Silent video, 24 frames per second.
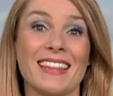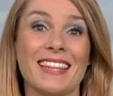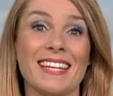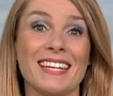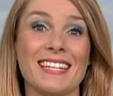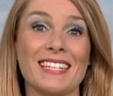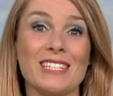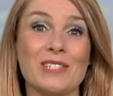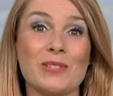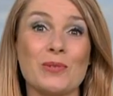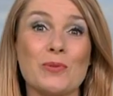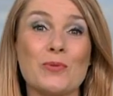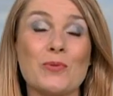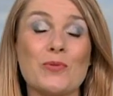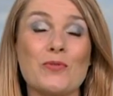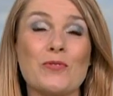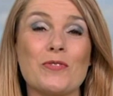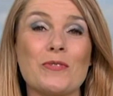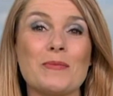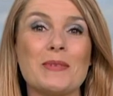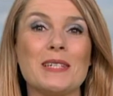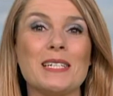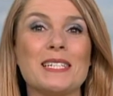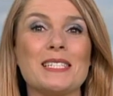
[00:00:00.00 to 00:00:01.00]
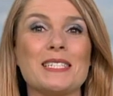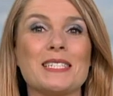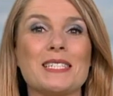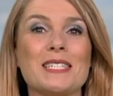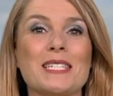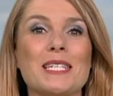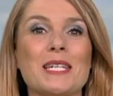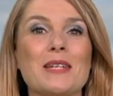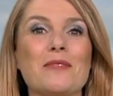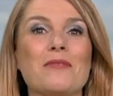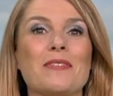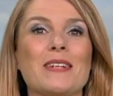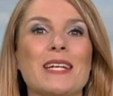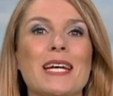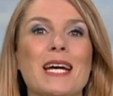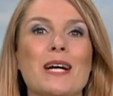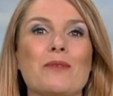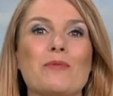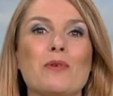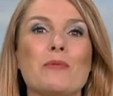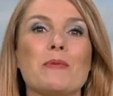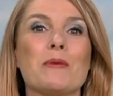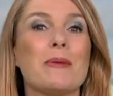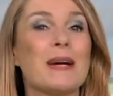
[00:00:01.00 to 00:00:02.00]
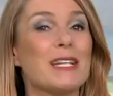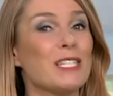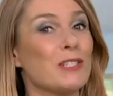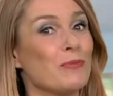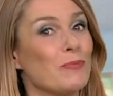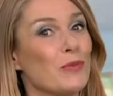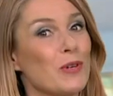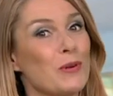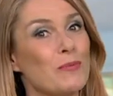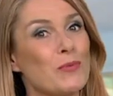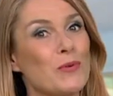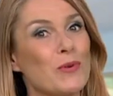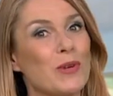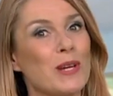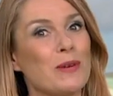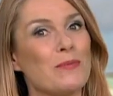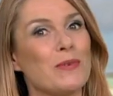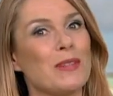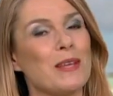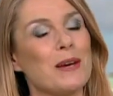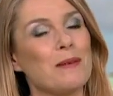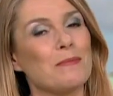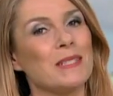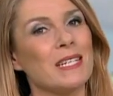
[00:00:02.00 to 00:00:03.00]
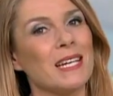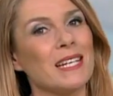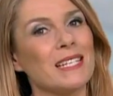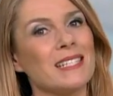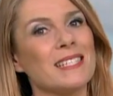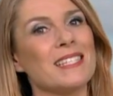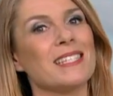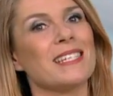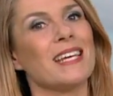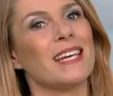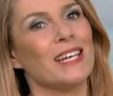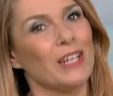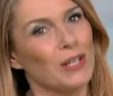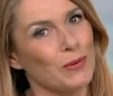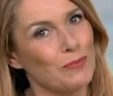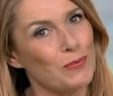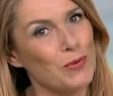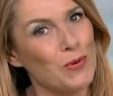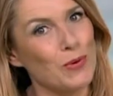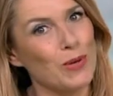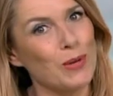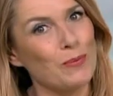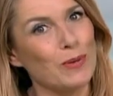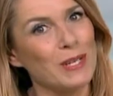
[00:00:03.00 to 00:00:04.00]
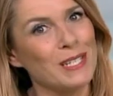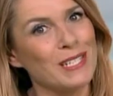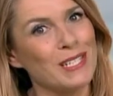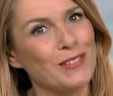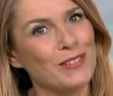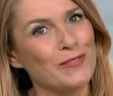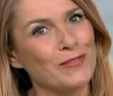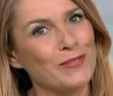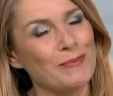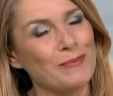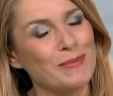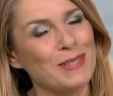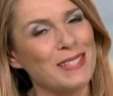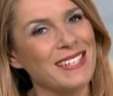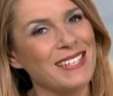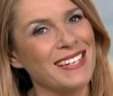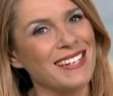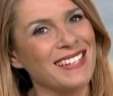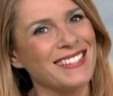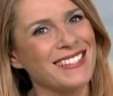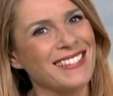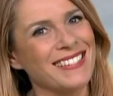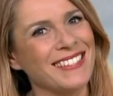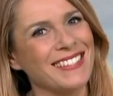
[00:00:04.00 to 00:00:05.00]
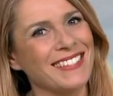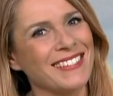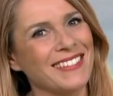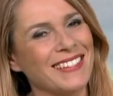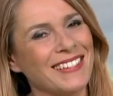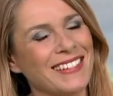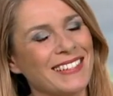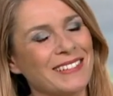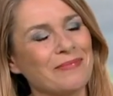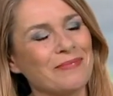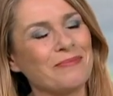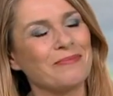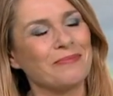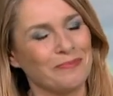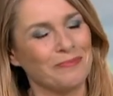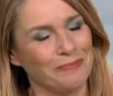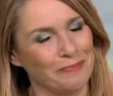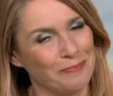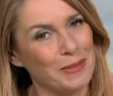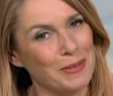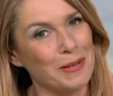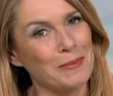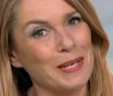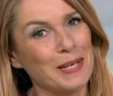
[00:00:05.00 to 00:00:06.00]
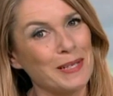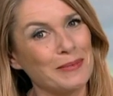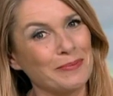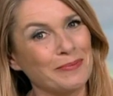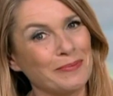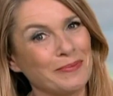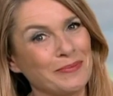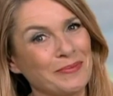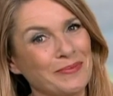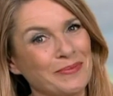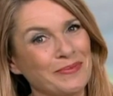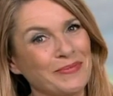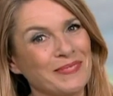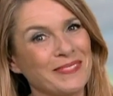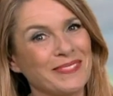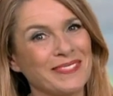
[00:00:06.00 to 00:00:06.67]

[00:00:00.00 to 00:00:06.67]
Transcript: That is all from the London team for now. We'll be back tomorrow morning with updates in Good Morning Britain from 6. Until then, bye-bye.